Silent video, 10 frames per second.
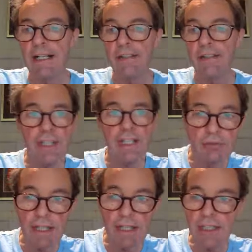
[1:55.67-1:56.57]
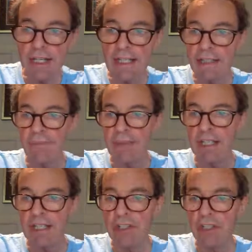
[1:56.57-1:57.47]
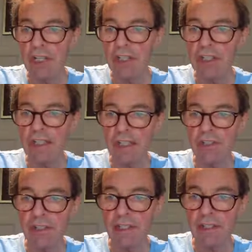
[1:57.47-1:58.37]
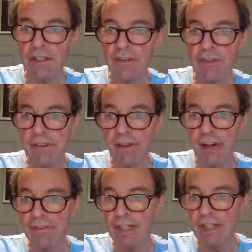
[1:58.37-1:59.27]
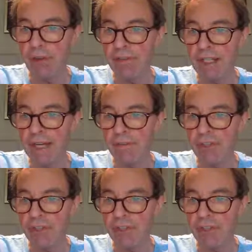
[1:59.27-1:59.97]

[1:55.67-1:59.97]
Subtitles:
And the DEC red DEC hit its target yesterday to the 55-day moving average,